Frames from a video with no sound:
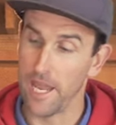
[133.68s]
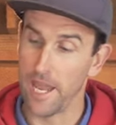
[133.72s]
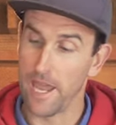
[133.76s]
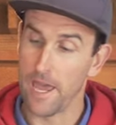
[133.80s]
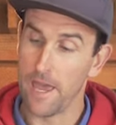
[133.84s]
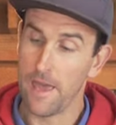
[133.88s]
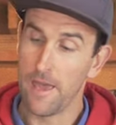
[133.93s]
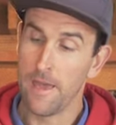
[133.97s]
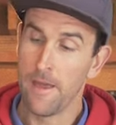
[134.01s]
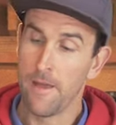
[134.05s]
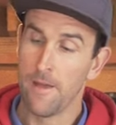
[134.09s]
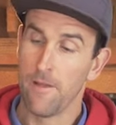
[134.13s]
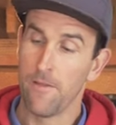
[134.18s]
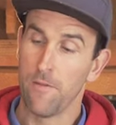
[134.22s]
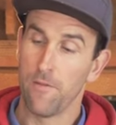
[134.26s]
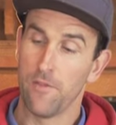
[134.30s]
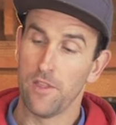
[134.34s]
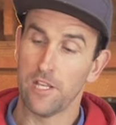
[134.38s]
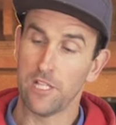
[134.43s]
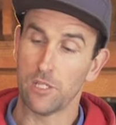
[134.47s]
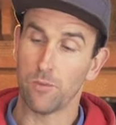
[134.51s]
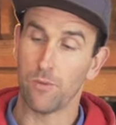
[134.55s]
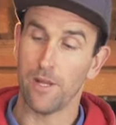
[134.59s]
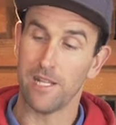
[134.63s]
here.
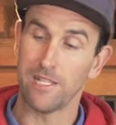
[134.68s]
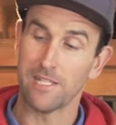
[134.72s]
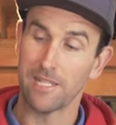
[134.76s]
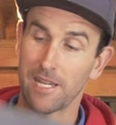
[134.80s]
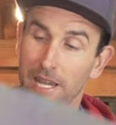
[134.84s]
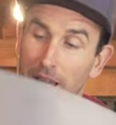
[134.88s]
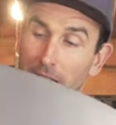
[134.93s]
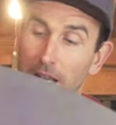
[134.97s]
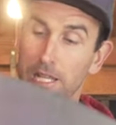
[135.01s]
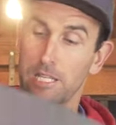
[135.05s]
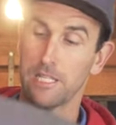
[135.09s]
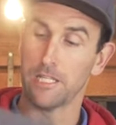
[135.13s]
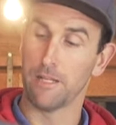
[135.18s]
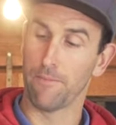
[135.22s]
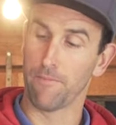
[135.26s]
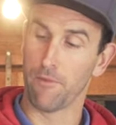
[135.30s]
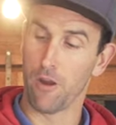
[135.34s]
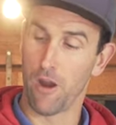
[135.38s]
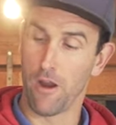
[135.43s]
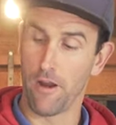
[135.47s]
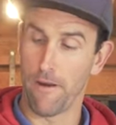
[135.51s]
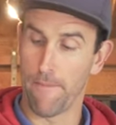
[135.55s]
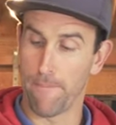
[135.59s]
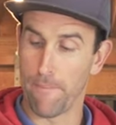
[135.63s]
This one's a custom
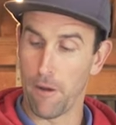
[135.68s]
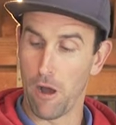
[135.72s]
going to